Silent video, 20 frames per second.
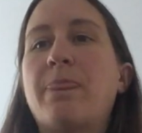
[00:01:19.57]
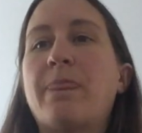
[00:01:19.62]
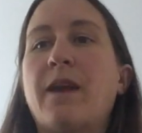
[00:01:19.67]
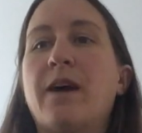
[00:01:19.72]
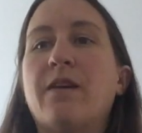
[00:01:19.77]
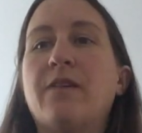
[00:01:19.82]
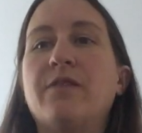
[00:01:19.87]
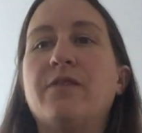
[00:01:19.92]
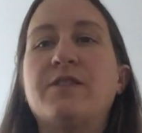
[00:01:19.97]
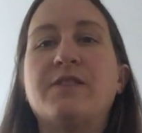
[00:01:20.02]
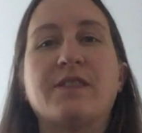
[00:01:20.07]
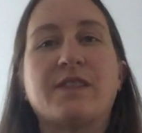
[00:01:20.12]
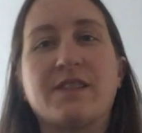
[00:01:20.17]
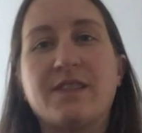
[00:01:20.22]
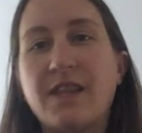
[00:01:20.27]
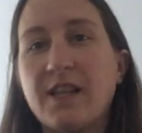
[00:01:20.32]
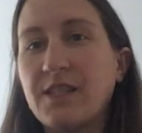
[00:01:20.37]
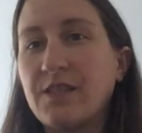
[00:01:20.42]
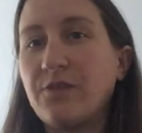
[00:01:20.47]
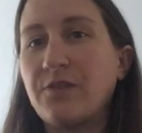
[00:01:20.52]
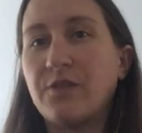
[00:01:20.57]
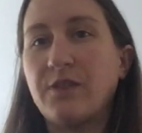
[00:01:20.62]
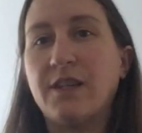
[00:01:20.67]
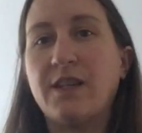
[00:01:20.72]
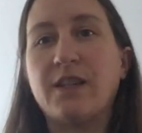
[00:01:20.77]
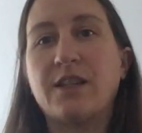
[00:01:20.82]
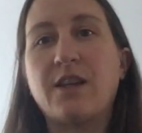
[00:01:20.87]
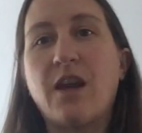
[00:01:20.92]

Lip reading: of successfully and